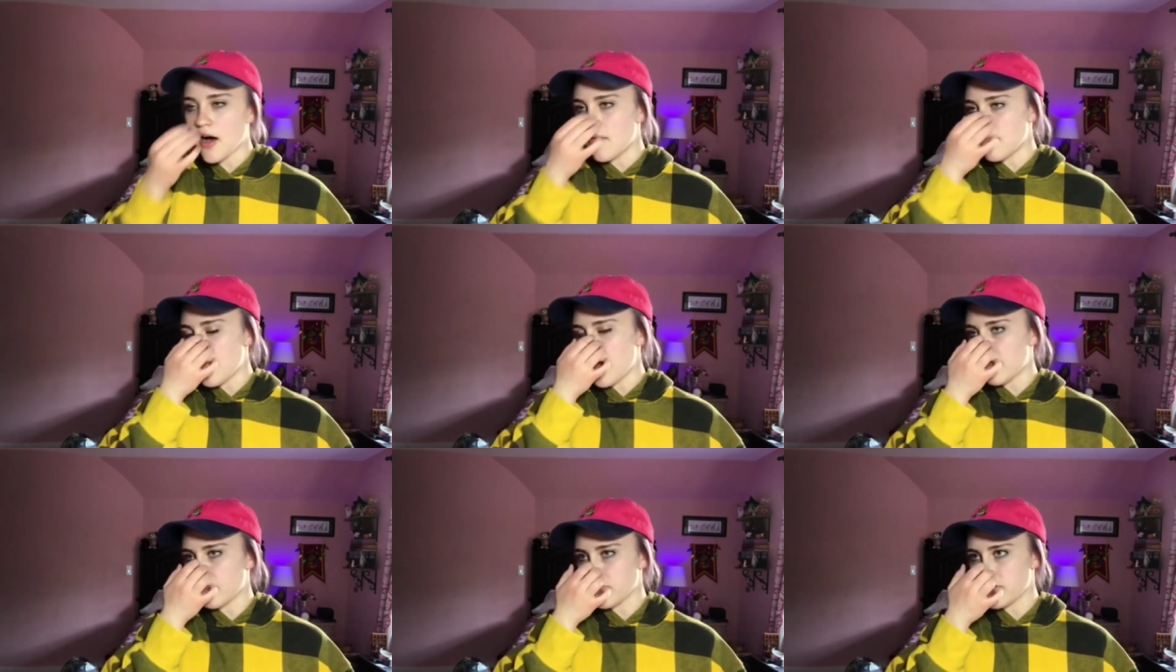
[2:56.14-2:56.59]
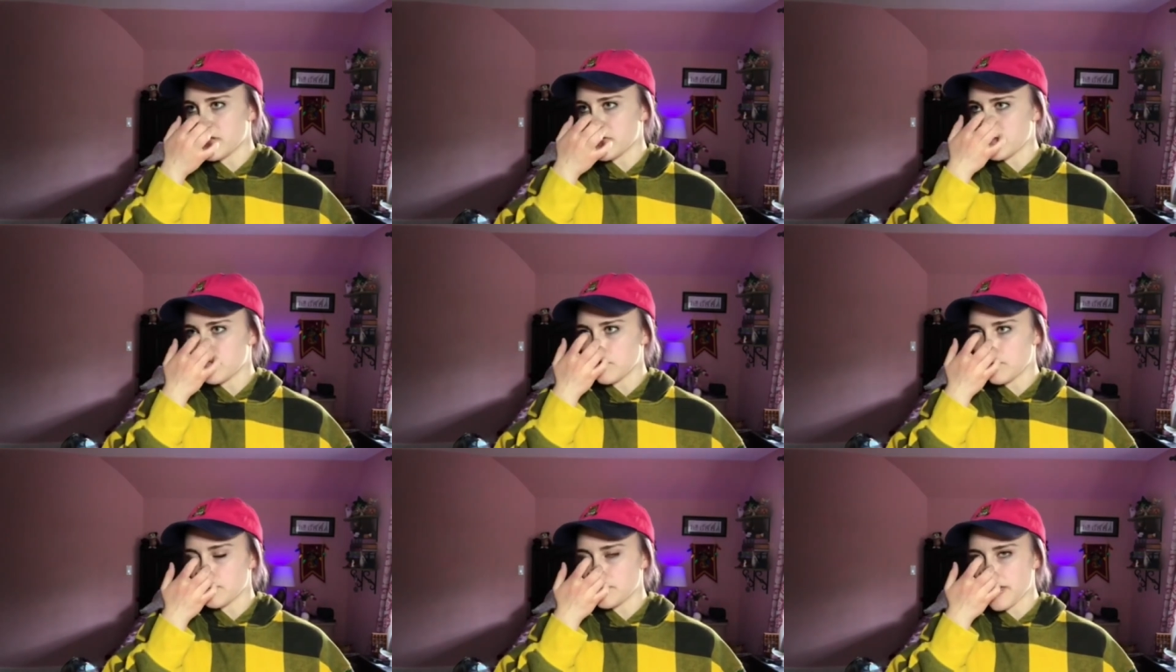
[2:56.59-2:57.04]
Everything
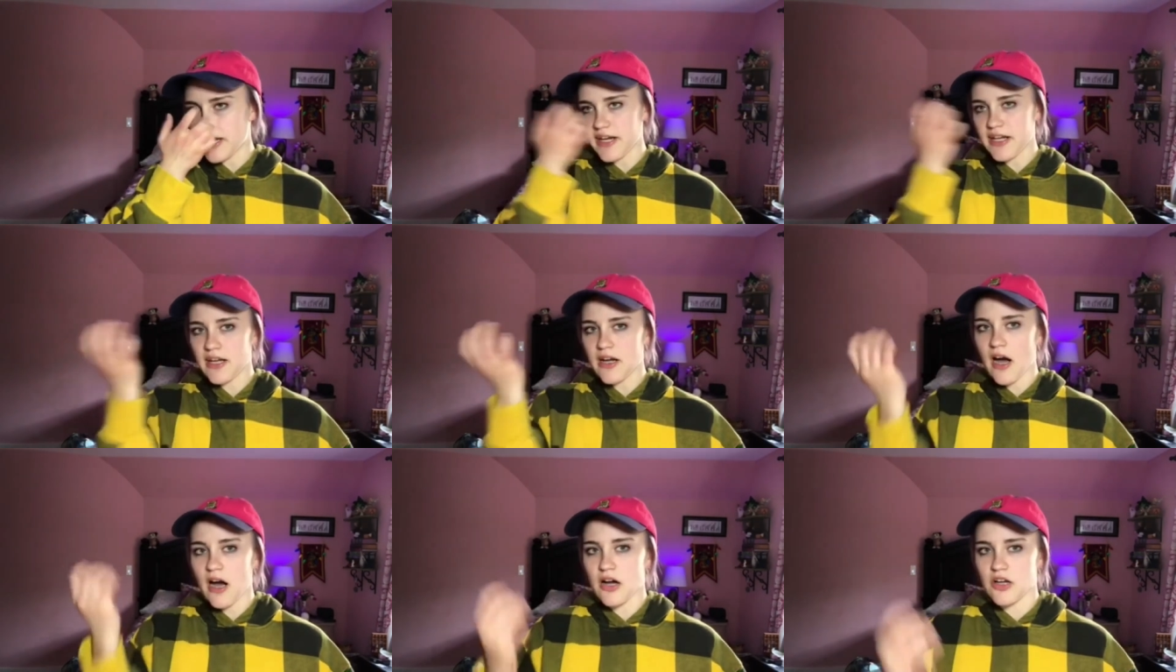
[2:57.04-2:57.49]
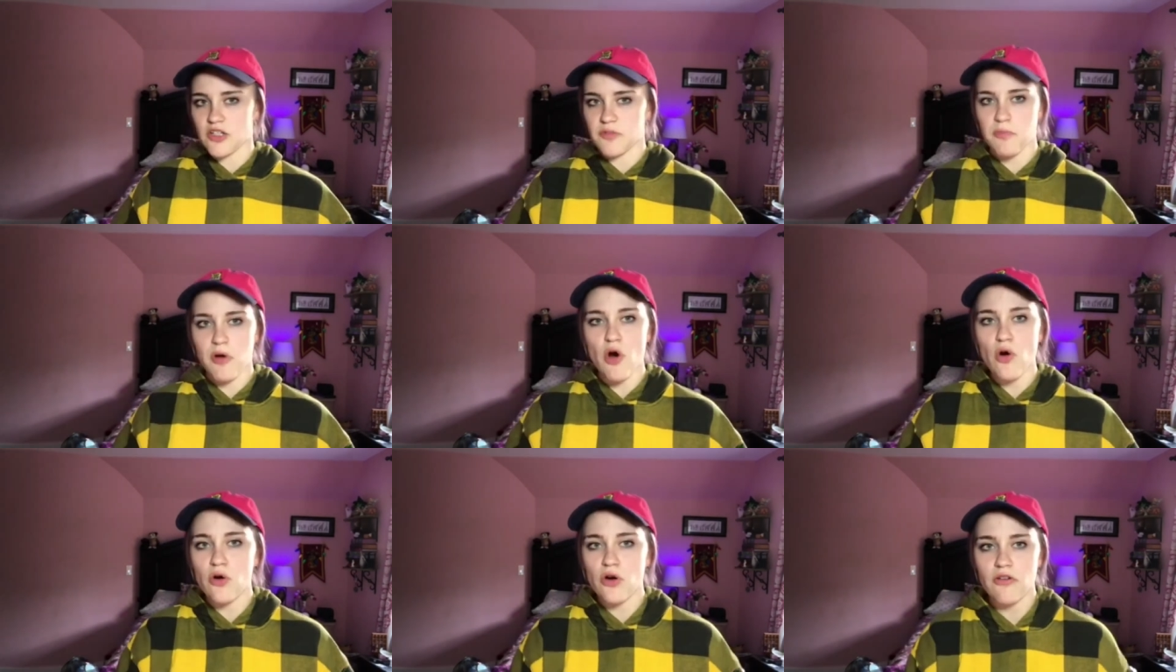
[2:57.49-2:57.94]
from Lady Gaga's
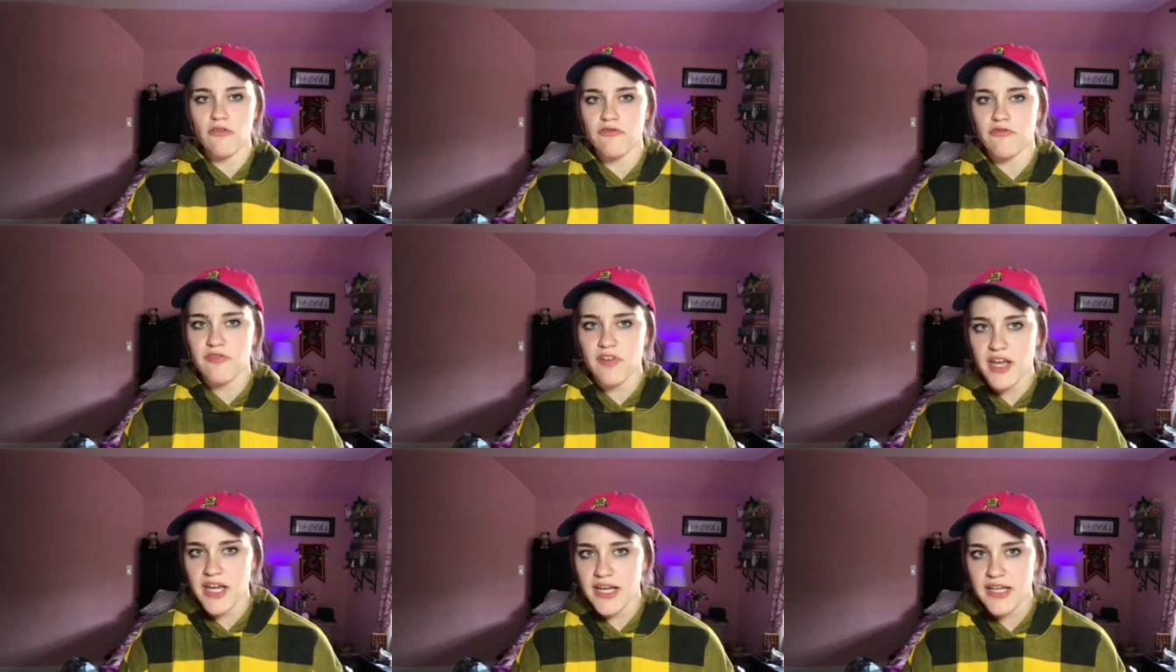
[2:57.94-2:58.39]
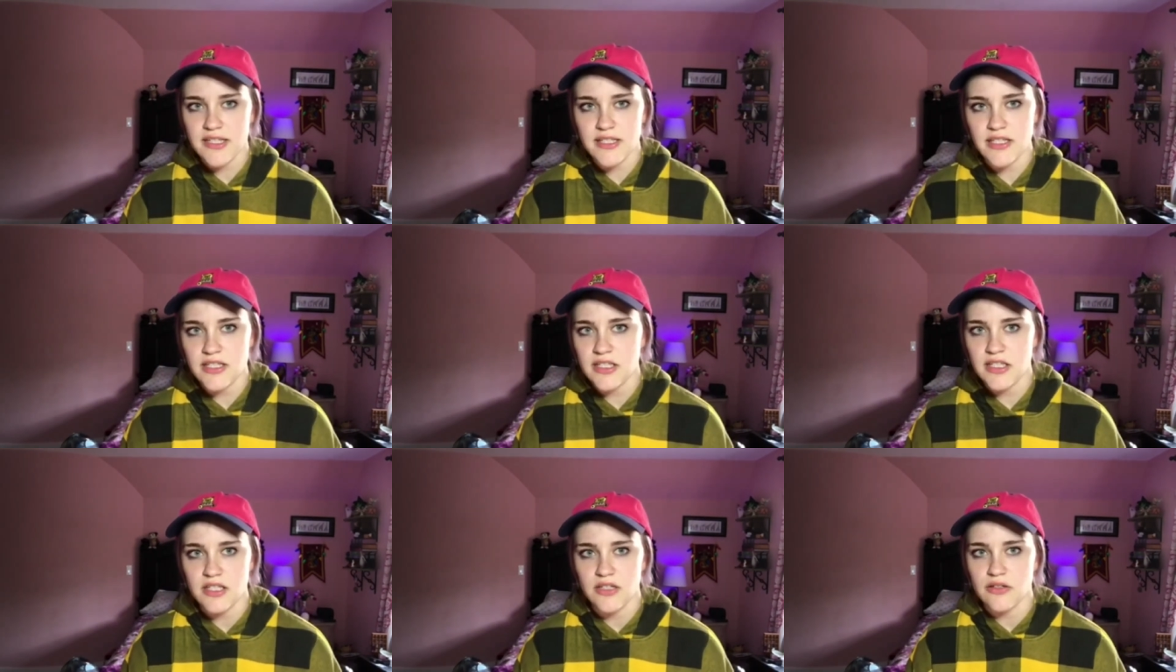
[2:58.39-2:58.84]
Poker
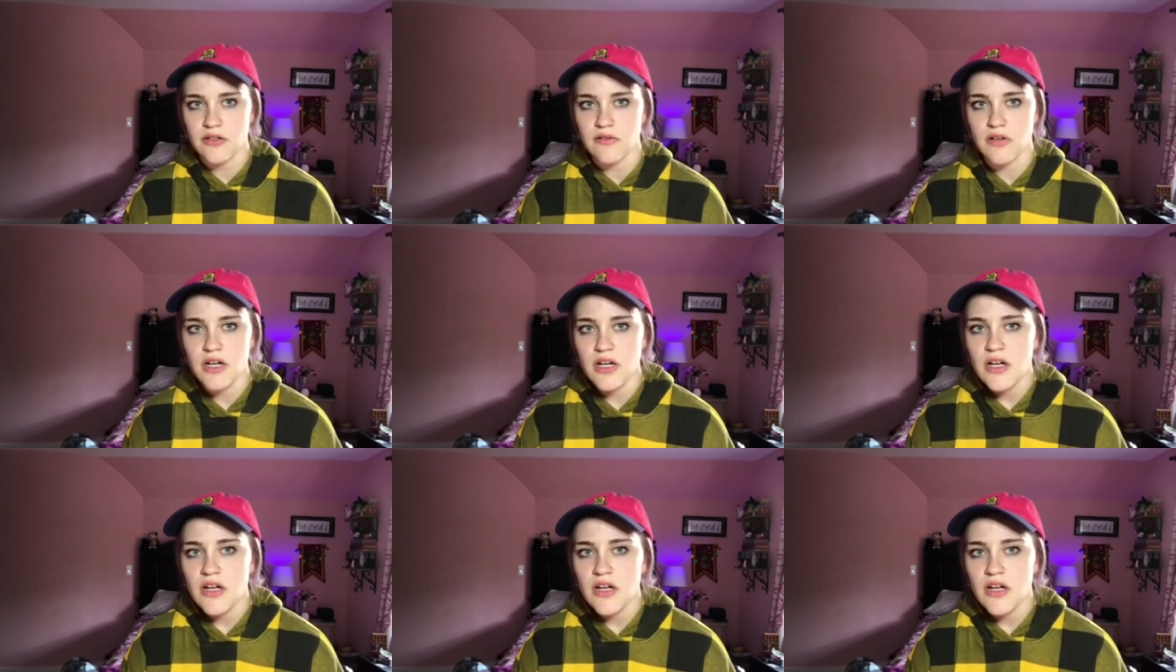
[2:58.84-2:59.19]
Face to,